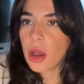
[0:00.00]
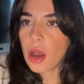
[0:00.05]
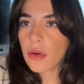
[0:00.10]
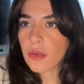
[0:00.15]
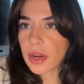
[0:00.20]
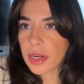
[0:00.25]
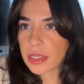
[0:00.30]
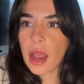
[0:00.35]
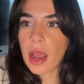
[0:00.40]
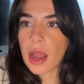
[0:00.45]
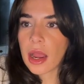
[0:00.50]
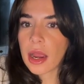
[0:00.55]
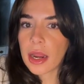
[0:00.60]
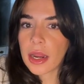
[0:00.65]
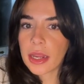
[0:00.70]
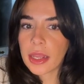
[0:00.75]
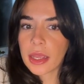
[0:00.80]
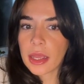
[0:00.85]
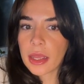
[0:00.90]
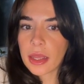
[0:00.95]
All right,
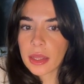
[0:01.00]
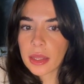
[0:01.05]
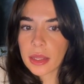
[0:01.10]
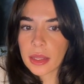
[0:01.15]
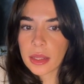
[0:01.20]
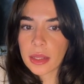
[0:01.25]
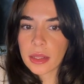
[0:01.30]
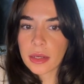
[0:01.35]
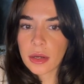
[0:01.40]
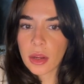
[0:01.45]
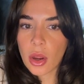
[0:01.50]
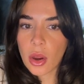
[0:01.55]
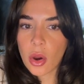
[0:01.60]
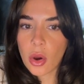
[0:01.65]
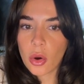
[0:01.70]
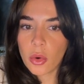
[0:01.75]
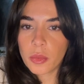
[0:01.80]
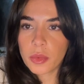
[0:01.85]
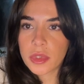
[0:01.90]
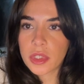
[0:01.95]
I had
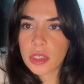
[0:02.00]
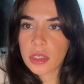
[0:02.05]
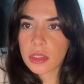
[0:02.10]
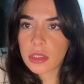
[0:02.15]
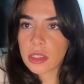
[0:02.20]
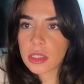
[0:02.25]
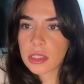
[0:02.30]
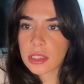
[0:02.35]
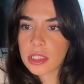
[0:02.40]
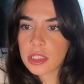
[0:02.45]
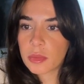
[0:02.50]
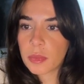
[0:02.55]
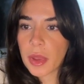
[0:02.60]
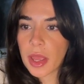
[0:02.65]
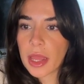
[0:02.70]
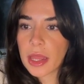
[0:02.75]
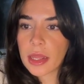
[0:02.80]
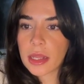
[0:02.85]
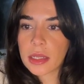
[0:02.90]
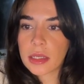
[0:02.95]
hoped to
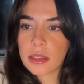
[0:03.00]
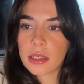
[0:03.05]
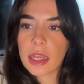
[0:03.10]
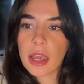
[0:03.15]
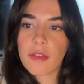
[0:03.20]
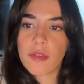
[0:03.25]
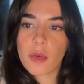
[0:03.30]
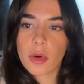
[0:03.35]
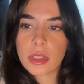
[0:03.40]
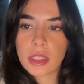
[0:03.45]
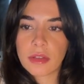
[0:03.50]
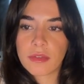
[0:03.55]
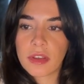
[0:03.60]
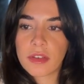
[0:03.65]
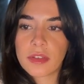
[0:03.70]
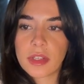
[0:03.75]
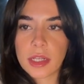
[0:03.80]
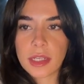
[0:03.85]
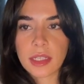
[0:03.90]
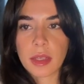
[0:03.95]
spend
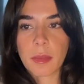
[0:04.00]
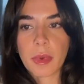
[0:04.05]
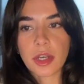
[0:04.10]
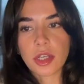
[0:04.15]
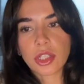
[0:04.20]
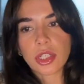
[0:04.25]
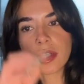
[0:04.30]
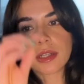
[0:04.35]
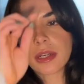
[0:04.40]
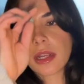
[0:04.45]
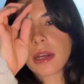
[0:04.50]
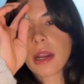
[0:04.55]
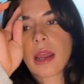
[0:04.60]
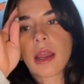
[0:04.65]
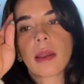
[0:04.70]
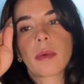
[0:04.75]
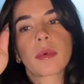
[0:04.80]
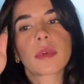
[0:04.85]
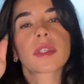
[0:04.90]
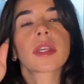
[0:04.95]
$14.50 as I mentioned, and
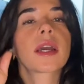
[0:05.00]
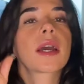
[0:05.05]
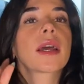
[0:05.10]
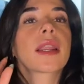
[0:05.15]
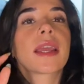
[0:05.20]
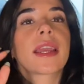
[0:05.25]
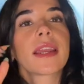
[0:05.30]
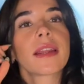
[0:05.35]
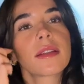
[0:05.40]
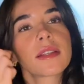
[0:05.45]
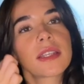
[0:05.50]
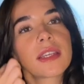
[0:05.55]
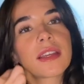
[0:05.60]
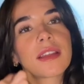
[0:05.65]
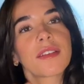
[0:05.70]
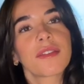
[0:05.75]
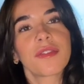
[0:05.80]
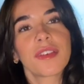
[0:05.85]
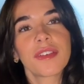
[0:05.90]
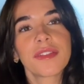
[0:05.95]
I was at
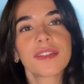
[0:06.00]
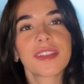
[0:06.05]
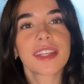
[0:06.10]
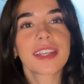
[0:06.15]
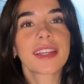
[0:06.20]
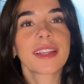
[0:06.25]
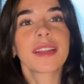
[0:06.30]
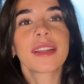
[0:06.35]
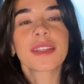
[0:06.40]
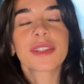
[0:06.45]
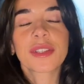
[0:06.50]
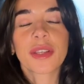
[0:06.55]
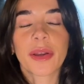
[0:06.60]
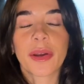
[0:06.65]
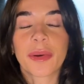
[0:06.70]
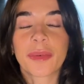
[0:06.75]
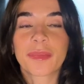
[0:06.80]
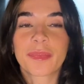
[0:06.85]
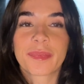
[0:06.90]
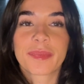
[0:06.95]
$18.15.
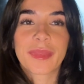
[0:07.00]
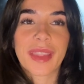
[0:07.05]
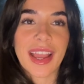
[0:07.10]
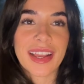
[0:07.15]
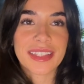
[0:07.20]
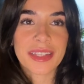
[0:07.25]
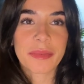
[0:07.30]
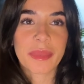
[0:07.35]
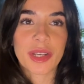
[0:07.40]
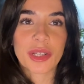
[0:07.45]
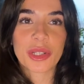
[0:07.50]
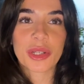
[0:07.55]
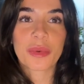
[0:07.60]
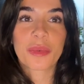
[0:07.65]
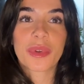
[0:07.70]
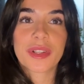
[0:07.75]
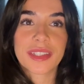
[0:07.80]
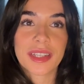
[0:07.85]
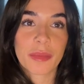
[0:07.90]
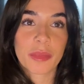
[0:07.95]
So as I mentioned,
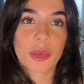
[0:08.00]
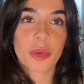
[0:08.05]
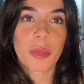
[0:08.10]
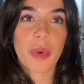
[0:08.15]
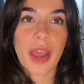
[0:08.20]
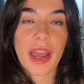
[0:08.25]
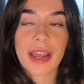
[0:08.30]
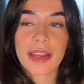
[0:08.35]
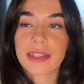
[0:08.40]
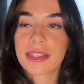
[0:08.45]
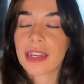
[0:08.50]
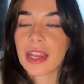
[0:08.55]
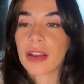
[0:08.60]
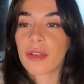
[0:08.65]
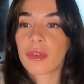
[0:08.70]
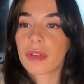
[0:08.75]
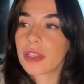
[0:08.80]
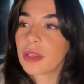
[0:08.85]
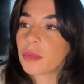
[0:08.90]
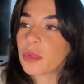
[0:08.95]
once I blew past, I
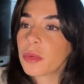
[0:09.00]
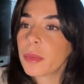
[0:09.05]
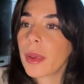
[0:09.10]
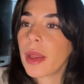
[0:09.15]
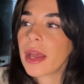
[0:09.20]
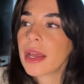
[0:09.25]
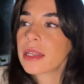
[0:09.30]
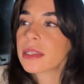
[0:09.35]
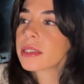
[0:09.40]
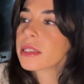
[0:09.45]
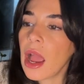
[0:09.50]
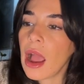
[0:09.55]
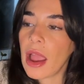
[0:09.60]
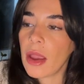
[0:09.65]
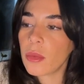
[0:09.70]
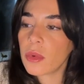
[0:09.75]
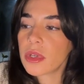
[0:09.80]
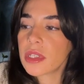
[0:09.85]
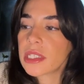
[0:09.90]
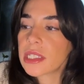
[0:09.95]
really blew past. I
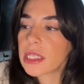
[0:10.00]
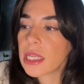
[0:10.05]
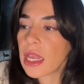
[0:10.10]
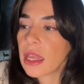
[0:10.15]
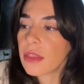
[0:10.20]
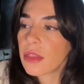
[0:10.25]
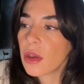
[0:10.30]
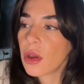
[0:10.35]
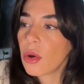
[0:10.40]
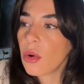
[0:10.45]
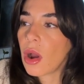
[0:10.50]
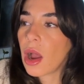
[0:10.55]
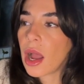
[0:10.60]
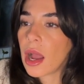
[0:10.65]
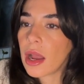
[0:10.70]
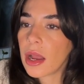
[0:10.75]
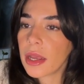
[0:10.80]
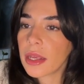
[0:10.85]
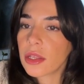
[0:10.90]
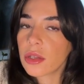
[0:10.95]
will say though,
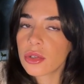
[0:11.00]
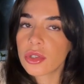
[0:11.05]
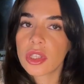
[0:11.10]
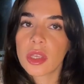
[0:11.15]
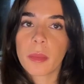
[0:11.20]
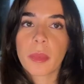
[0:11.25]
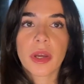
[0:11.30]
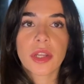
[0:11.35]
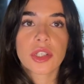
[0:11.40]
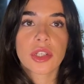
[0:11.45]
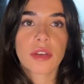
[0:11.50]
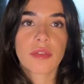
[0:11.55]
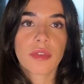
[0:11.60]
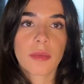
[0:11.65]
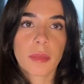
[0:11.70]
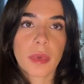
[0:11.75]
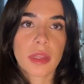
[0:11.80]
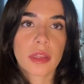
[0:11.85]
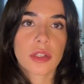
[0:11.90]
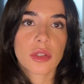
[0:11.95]
I usually budget from
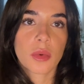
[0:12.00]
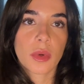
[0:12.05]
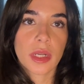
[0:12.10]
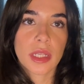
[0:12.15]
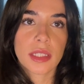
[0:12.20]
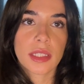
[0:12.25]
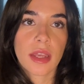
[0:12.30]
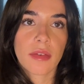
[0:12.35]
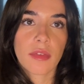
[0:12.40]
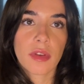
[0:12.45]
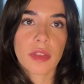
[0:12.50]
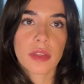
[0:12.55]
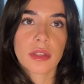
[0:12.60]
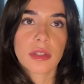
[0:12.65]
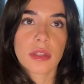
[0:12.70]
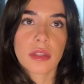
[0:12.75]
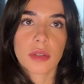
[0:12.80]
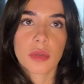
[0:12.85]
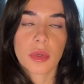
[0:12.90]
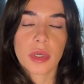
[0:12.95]
like the 27th
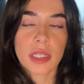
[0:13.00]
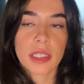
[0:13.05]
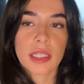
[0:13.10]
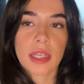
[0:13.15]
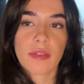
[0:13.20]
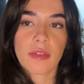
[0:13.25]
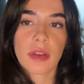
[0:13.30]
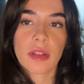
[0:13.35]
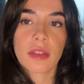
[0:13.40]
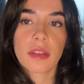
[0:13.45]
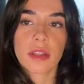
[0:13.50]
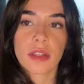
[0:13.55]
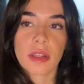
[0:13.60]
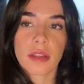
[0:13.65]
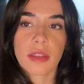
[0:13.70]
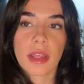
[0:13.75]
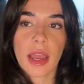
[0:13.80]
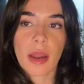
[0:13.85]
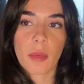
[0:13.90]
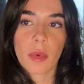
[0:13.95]
to the 27th,
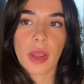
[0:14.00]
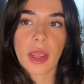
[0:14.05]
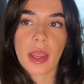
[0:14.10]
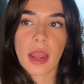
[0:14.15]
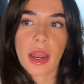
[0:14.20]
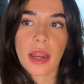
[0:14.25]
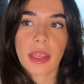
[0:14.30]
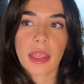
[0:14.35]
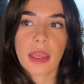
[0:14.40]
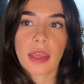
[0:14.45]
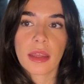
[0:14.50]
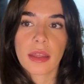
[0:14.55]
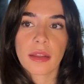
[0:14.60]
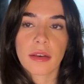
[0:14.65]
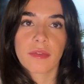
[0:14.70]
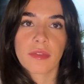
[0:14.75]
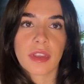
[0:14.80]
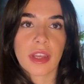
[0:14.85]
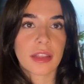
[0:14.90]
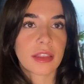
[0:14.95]
and that way I can
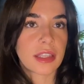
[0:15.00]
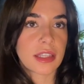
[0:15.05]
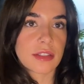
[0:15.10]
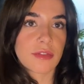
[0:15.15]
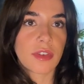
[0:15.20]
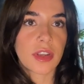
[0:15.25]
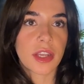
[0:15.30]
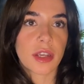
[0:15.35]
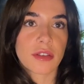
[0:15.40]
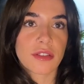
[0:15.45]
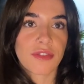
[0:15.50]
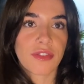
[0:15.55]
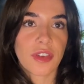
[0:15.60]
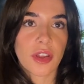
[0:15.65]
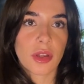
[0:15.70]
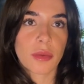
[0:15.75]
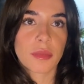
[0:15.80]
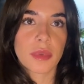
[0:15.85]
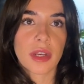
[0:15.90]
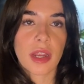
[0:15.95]
get these videos
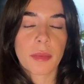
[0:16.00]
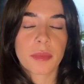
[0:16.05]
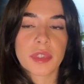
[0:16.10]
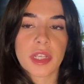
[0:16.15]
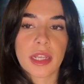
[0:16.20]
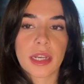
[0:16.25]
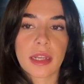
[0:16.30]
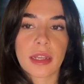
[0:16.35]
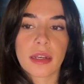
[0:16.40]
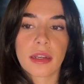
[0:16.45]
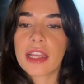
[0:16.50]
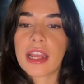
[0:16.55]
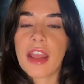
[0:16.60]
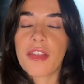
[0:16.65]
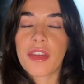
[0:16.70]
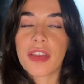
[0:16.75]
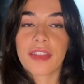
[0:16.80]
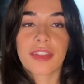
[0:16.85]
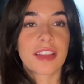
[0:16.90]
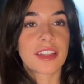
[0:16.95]
filmed and updated, and
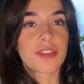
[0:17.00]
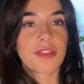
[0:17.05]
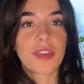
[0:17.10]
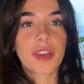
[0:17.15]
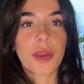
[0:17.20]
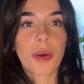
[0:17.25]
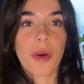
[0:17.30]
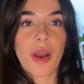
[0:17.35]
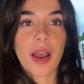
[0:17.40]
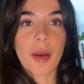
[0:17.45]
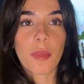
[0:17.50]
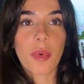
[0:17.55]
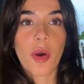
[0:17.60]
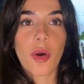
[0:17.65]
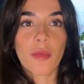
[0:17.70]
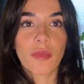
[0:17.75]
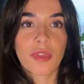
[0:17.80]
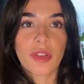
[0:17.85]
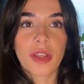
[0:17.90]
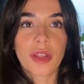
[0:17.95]
then this video up
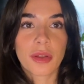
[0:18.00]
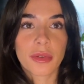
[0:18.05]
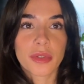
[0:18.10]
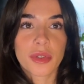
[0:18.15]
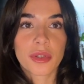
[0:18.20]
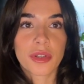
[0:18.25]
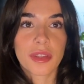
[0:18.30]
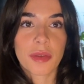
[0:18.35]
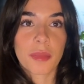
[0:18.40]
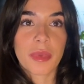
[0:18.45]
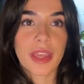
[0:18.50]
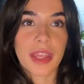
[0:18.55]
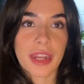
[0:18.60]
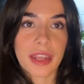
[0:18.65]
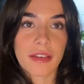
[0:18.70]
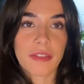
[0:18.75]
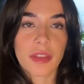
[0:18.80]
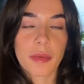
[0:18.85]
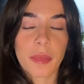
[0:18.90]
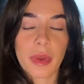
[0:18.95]
hopefully closer to the beginning
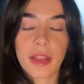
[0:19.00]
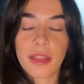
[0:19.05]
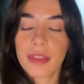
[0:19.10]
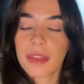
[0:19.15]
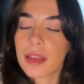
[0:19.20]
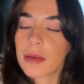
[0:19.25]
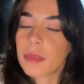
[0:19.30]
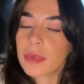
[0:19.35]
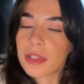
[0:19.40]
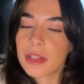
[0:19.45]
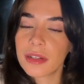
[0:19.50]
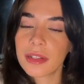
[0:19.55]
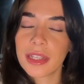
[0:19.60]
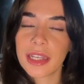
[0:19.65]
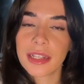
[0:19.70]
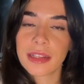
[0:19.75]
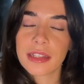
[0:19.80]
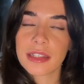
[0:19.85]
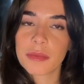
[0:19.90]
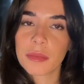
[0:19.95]
of the month. I'm a little
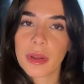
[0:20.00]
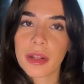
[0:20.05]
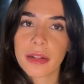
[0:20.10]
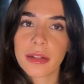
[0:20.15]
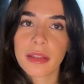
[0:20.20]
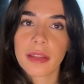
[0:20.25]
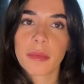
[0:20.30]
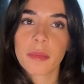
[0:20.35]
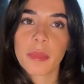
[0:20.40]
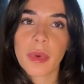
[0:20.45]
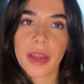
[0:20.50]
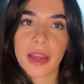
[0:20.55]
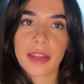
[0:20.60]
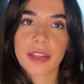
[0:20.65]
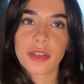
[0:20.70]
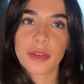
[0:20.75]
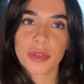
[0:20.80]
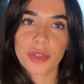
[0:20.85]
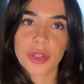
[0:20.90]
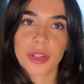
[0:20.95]
late this month, but
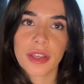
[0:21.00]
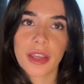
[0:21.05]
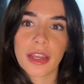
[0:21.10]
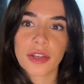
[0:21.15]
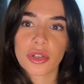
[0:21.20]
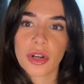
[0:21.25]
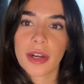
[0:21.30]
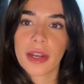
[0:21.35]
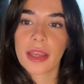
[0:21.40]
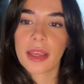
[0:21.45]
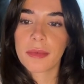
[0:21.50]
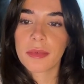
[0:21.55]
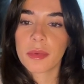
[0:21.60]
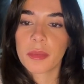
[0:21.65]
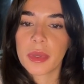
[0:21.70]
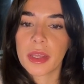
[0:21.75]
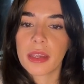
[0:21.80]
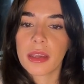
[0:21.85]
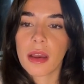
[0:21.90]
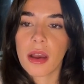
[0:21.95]
usually I try to aim to
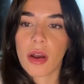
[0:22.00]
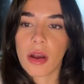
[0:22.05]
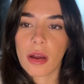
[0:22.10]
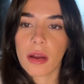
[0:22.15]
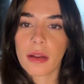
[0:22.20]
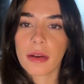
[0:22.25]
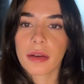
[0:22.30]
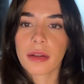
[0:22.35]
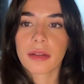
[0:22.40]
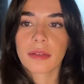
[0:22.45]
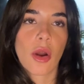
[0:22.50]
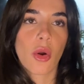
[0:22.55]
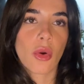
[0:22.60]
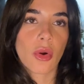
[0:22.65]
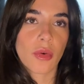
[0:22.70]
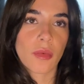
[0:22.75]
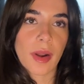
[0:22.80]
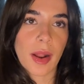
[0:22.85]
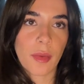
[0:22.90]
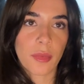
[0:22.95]
be on or
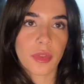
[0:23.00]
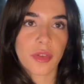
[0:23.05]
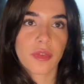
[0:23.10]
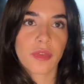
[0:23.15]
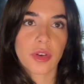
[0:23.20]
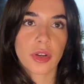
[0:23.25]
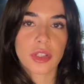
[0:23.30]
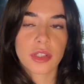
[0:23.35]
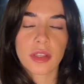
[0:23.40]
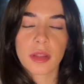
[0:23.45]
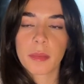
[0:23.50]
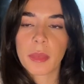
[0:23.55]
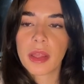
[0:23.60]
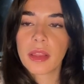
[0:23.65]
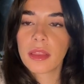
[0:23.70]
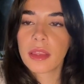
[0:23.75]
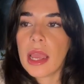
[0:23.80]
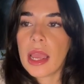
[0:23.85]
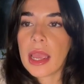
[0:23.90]
around the first of the month.